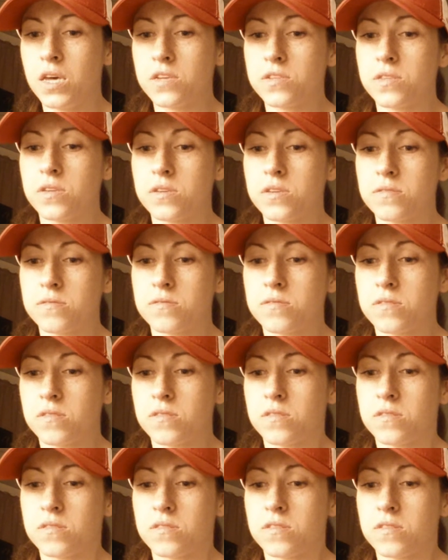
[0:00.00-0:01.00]
So
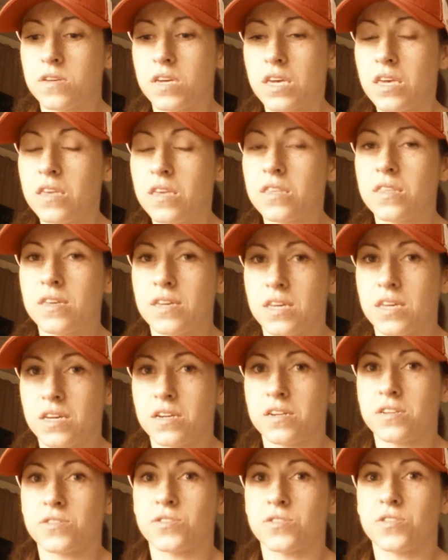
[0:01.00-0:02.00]
the key thing
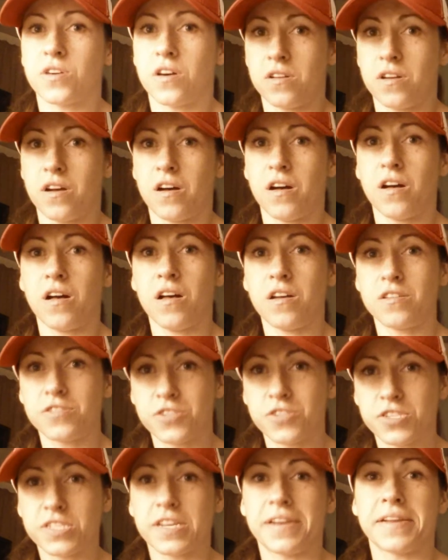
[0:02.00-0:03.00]
here is to
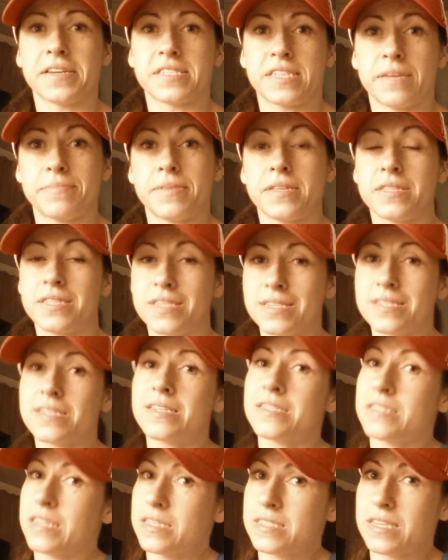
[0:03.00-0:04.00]
understand and accept that this is
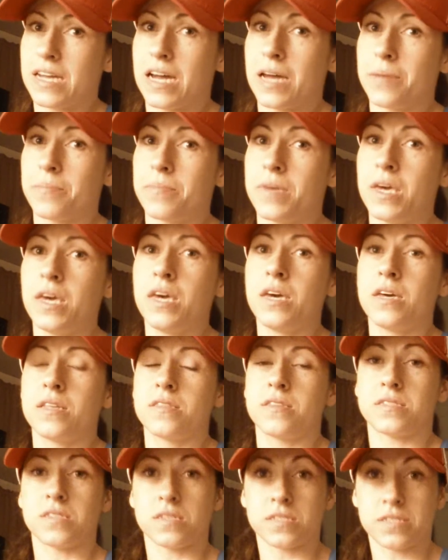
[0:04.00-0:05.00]
going to take time,
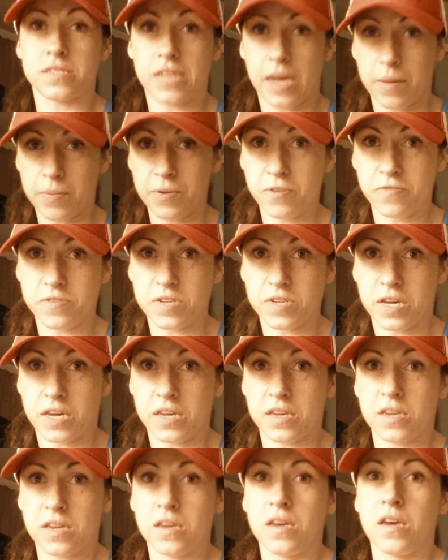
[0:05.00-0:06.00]
this doesn't happen
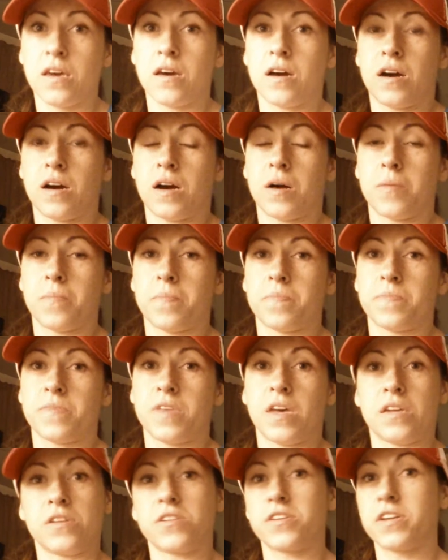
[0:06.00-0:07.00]
overnight, and
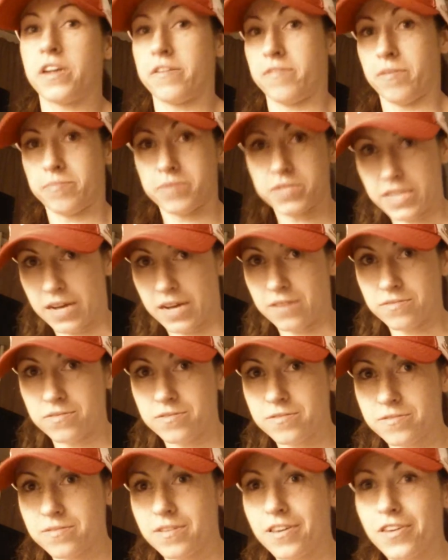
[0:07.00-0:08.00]
you're going to have ups and
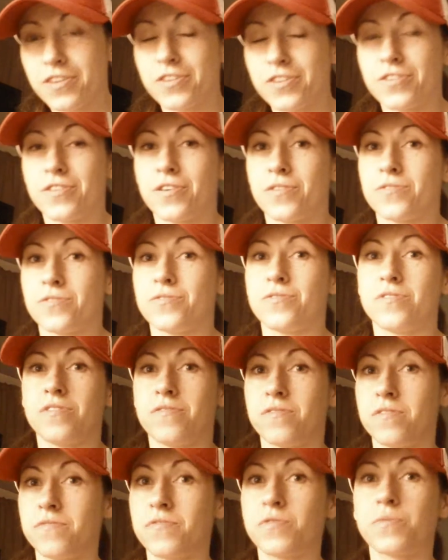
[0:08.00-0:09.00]
downs. You know,
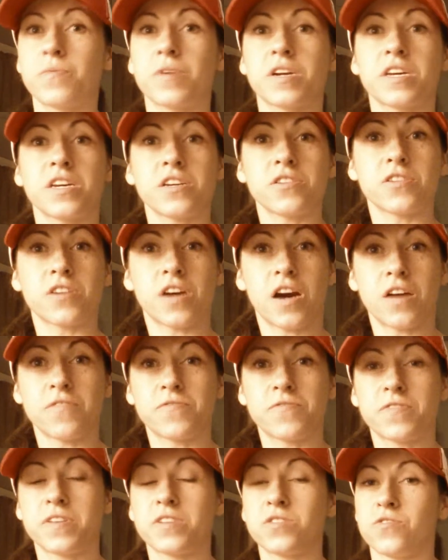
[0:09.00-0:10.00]
even if you're working on your
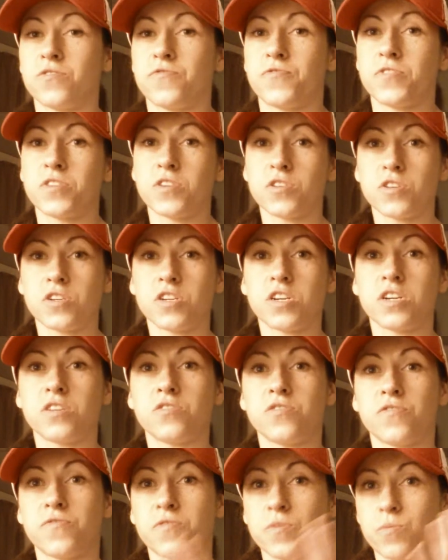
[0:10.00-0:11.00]
confidence and you're feeling
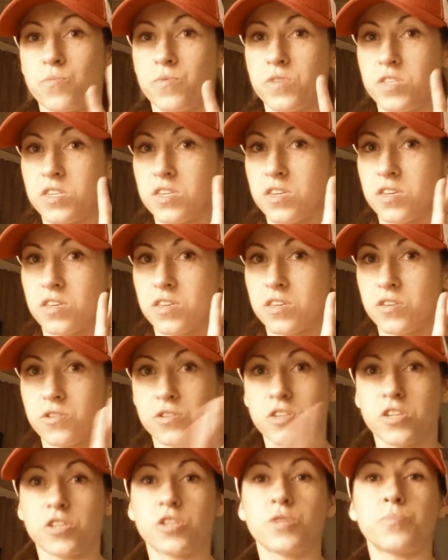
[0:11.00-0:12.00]
good and you feel really,
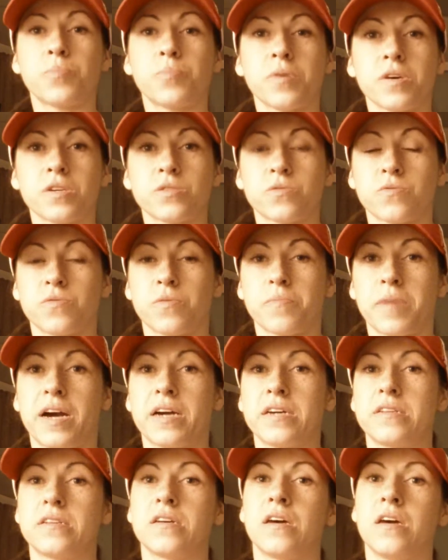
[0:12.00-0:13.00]
you're in a good place with your
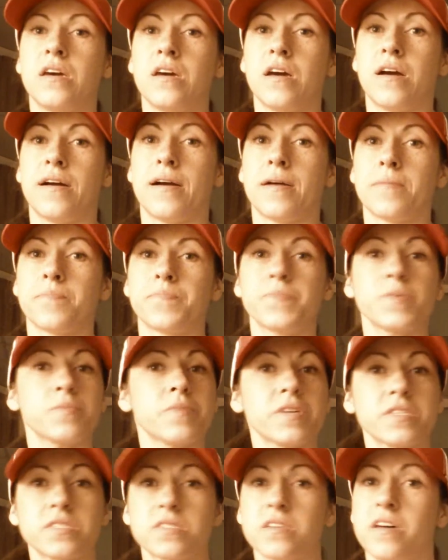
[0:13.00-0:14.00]
mind, you
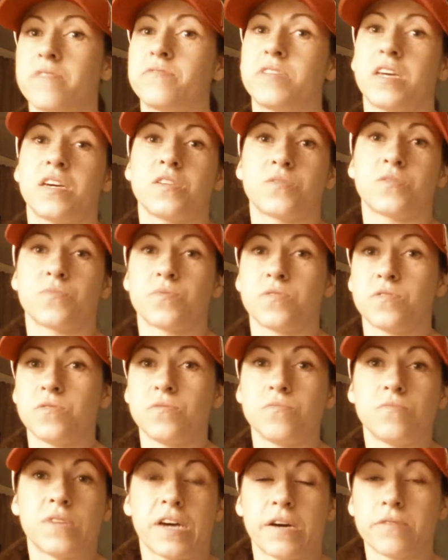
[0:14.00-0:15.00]
might still have days where
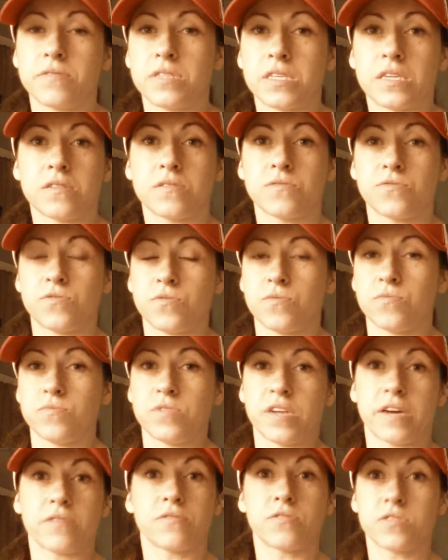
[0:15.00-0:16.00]
you doubt things, you
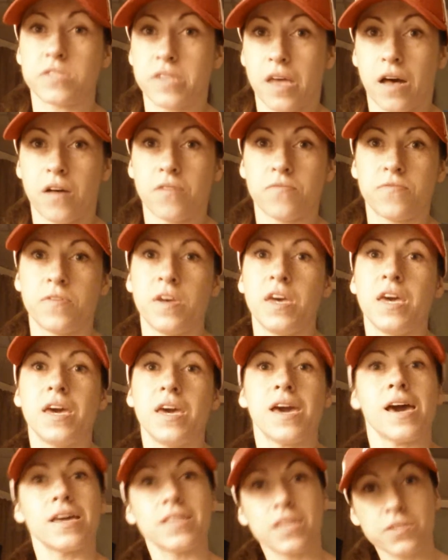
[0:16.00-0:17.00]
doubt yourself,
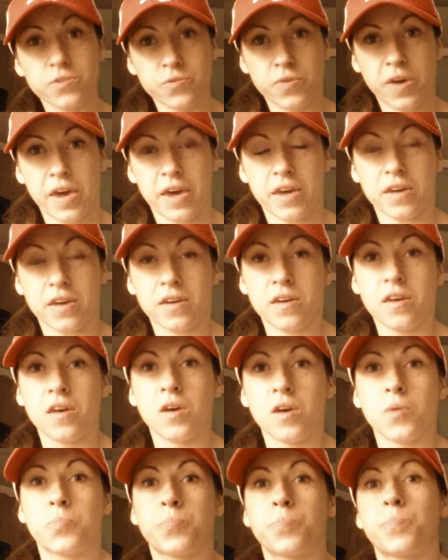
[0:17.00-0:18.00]
and that's okay.
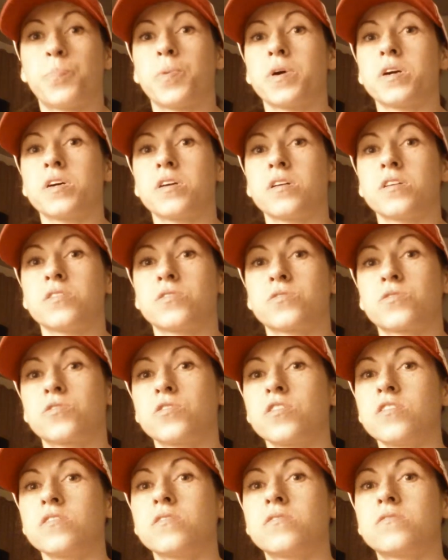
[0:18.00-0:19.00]
But it's
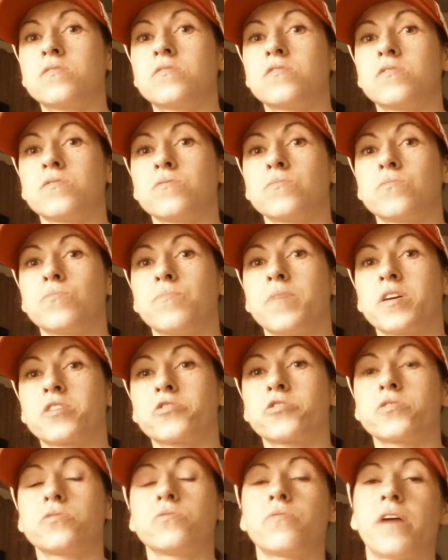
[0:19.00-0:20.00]
good to make
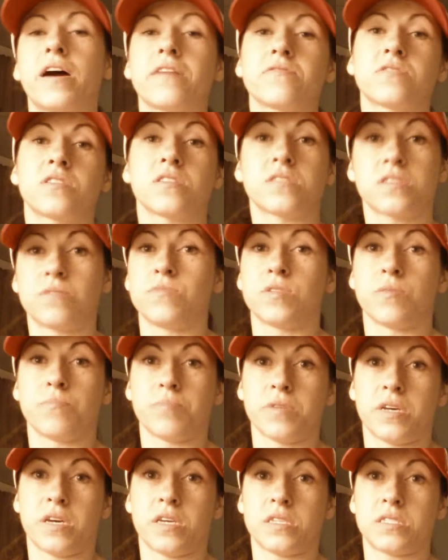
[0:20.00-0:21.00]
sure you have systems
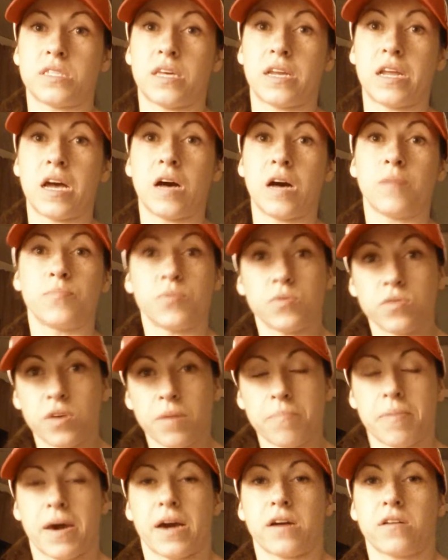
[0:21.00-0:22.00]
in place that help you
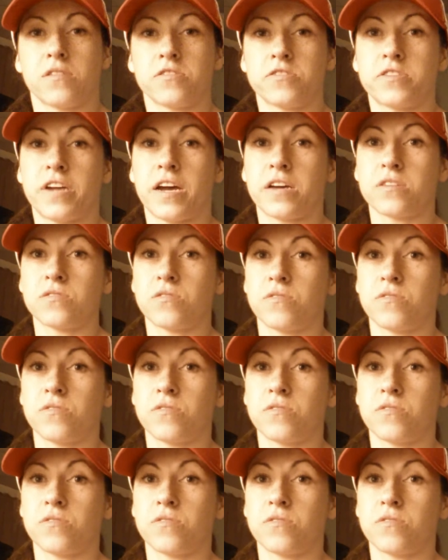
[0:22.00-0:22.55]
get back on track.